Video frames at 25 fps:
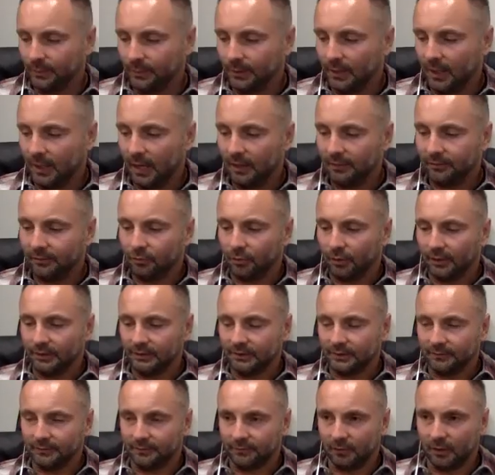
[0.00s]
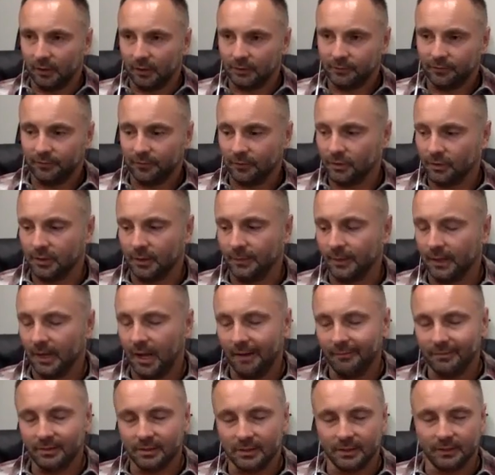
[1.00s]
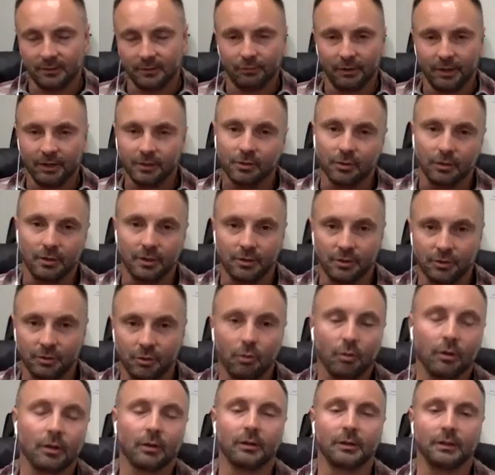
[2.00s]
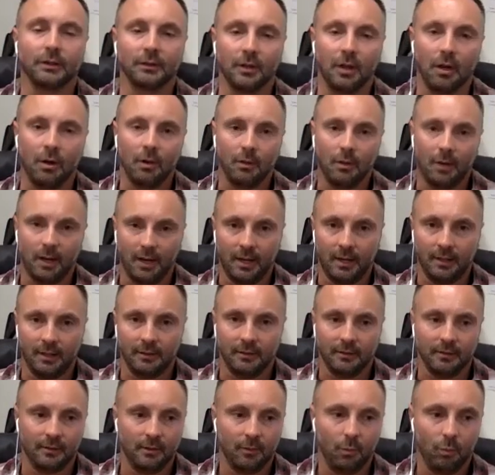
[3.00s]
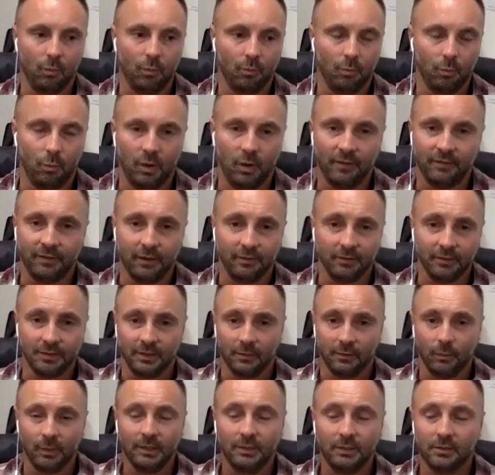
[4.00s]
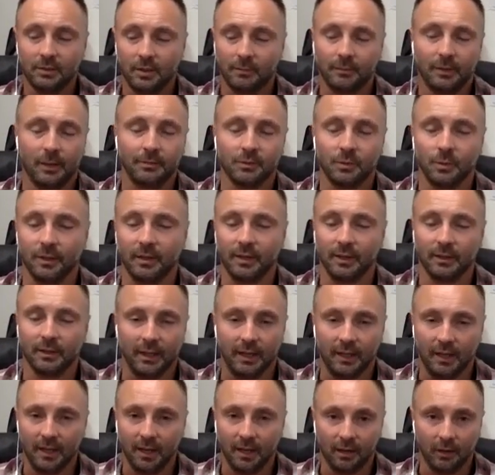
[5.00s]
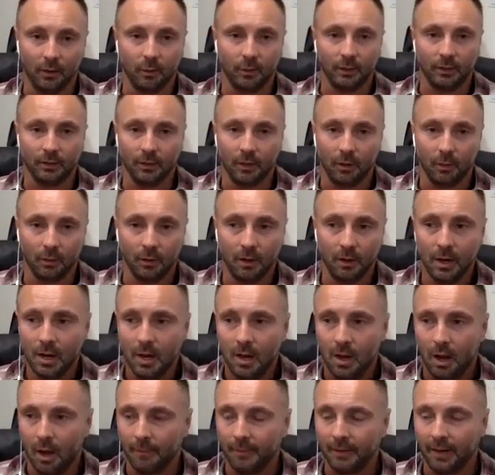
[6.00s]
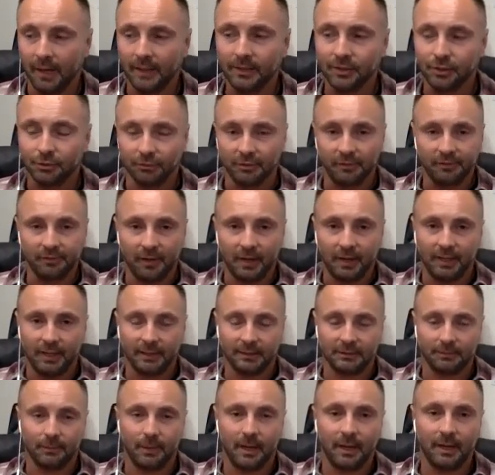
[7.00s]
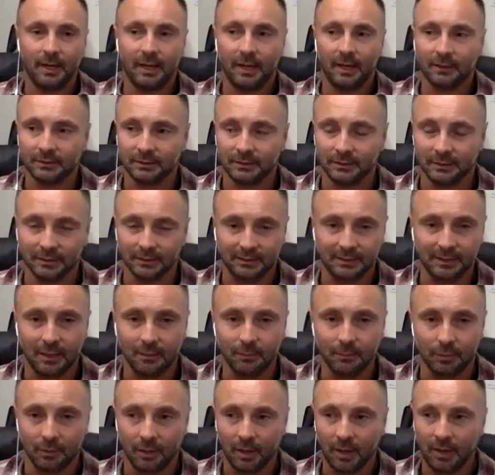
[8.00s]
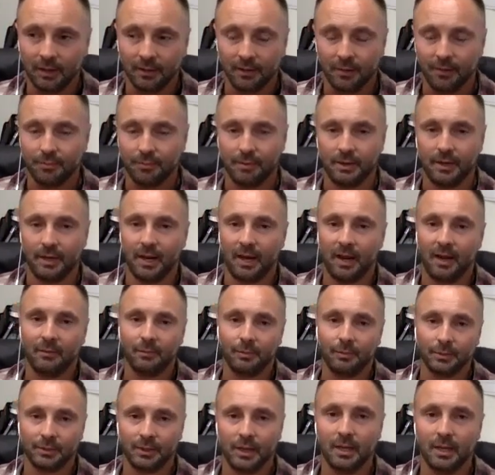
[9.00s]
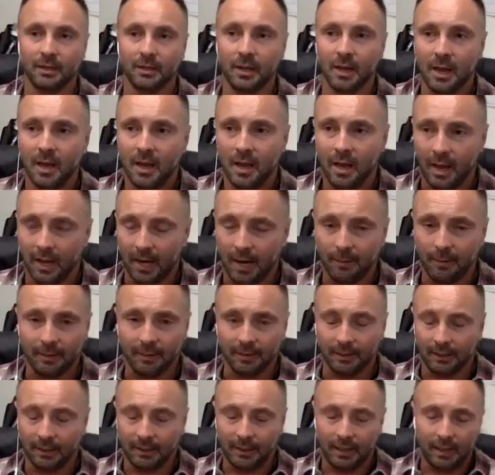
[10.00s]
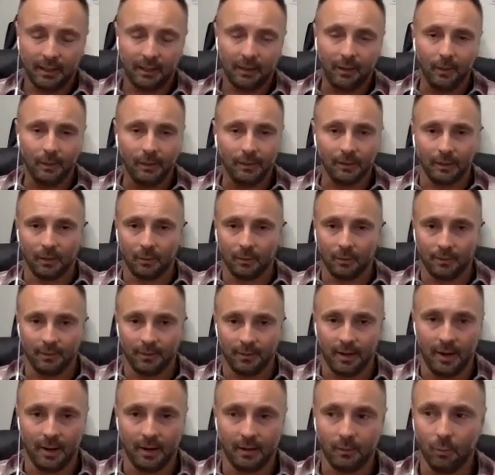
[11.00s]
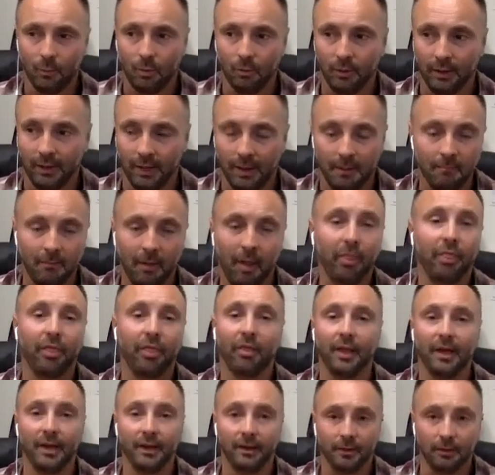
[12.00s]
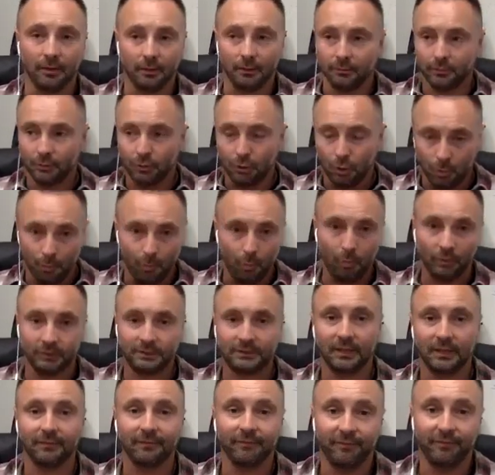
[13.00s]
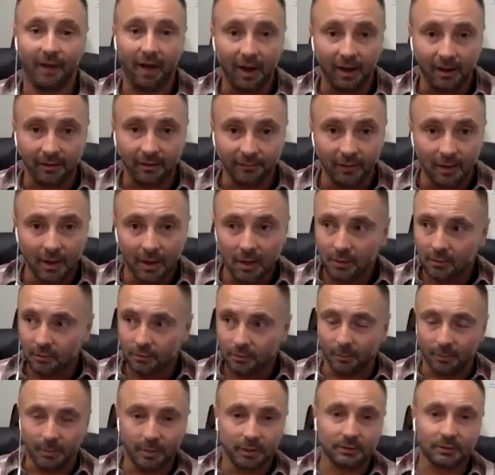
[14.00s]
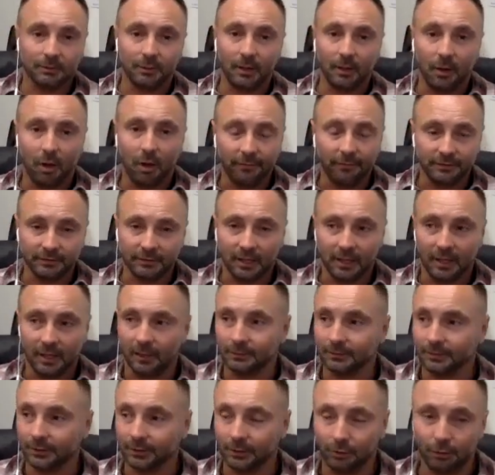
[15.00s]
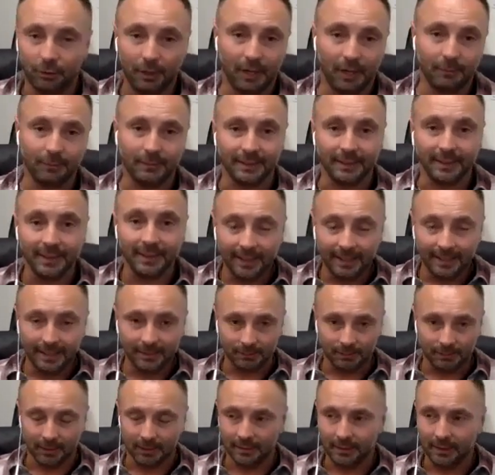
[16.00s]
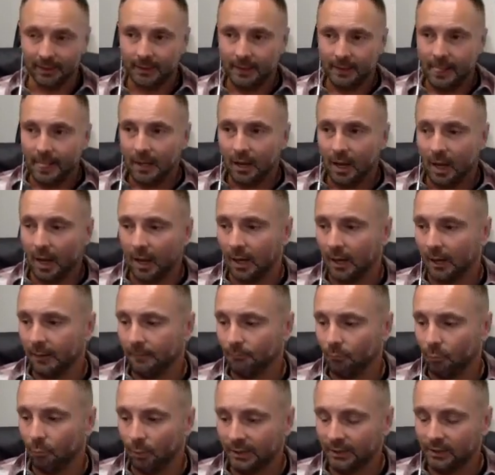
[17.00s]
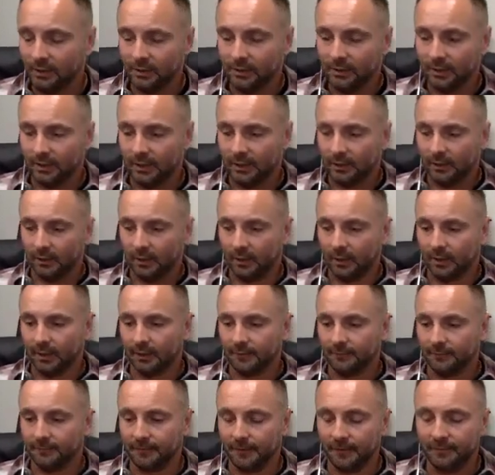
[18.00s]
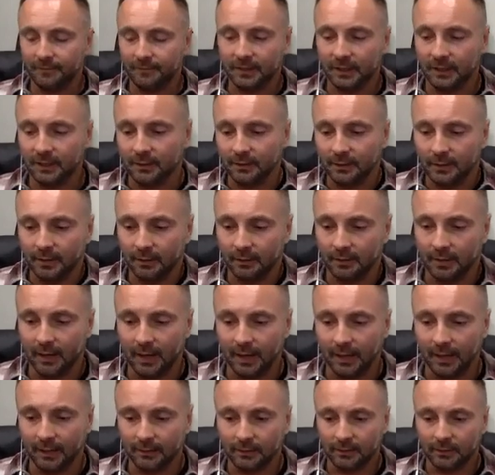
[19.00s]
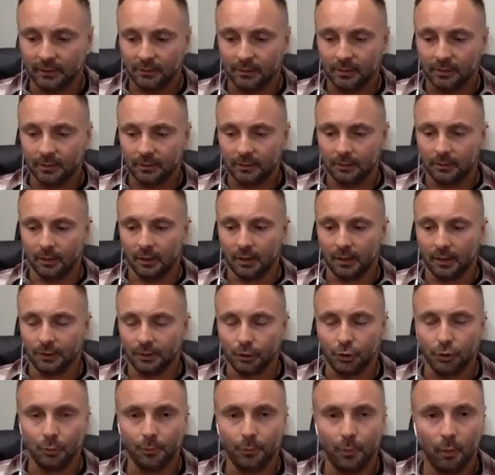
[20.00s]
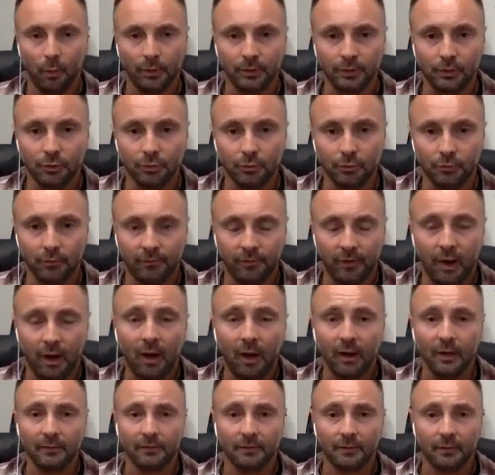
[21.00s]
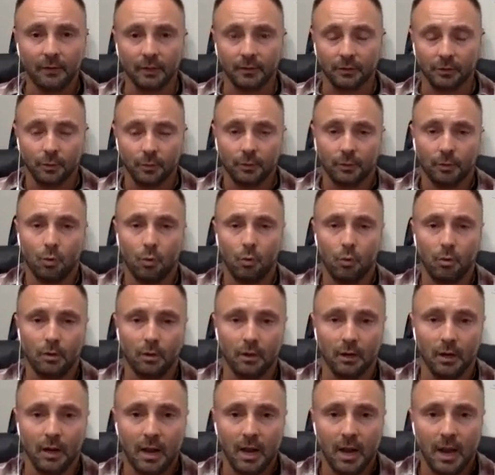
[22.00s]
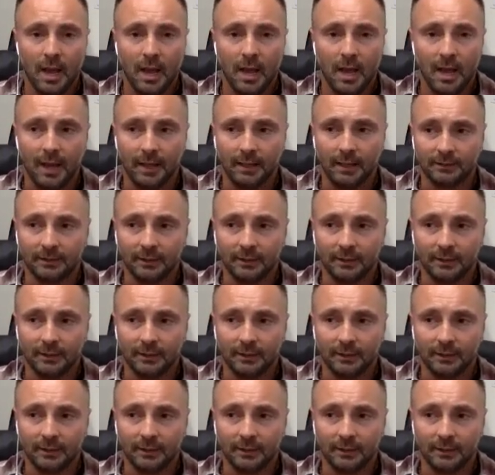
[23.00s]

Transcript: been kind of crazy for us. First, I mean, obviously rates are historically low, and we've never seen. We think they can't go any lower. I mean, I just refinanced my house in December, and I had 3.5%, and I'm like, it can't go any lower than that. Well, like a month later, 2.75. Somebody else in my office got it. I was like, you got to be kidding me. We just did a 15-year at 2.25 at two and a quarter, and it's